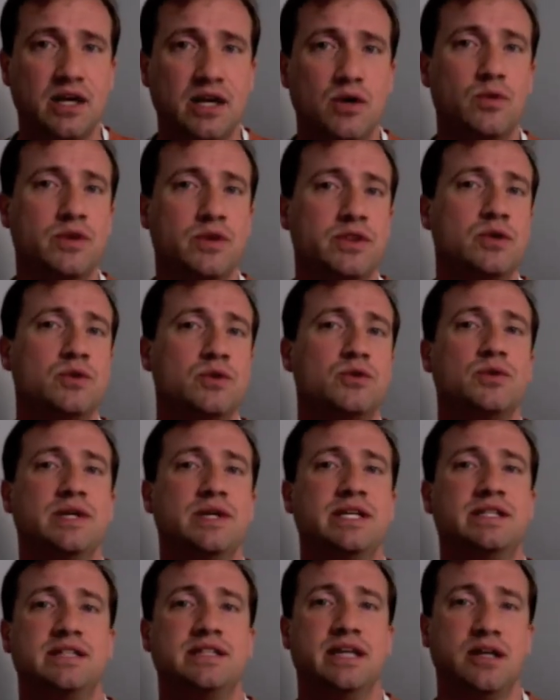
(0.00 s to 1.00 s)
with
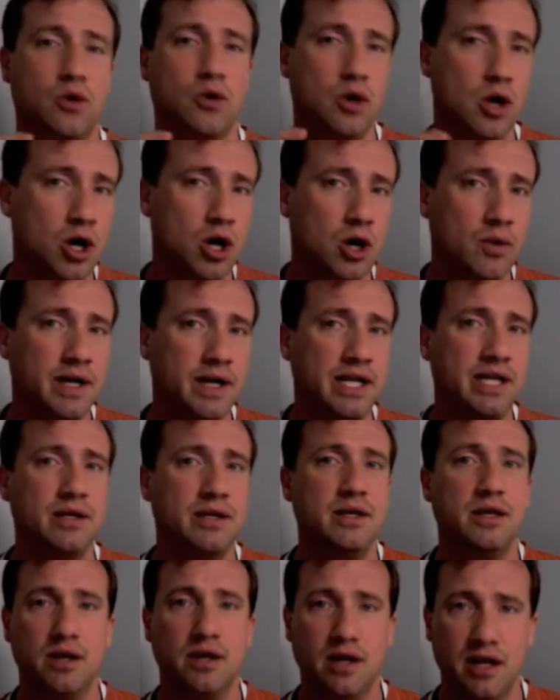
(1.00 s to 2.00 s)
nutrients that are already
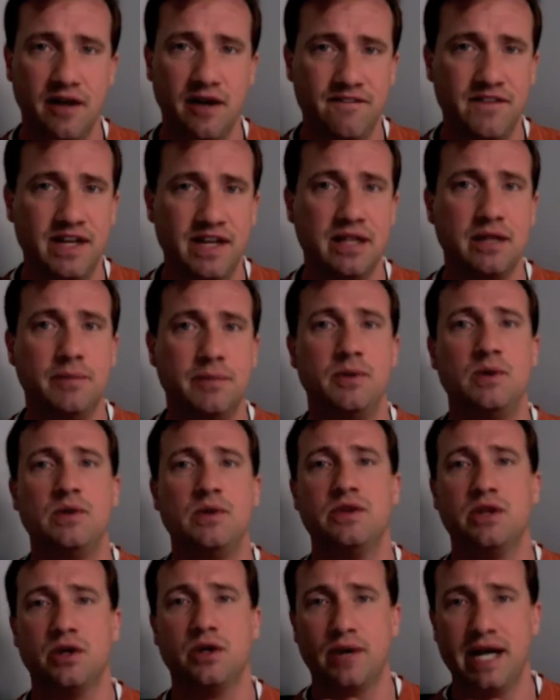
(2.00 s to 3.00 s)
available.
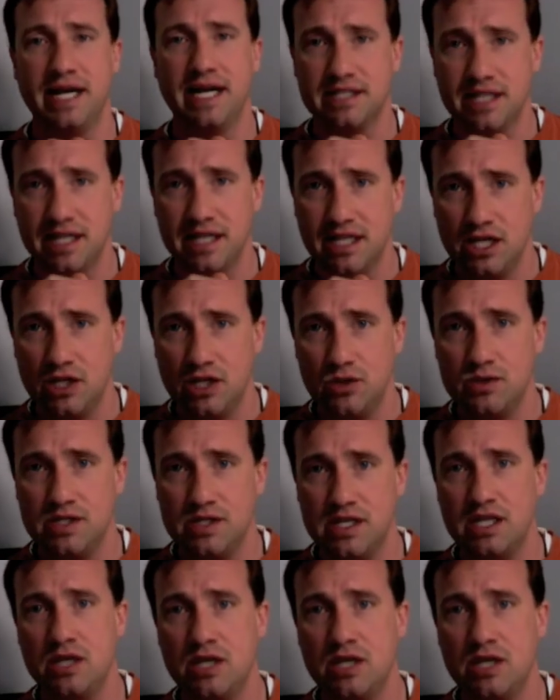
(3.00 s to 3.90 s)
The grass can use it.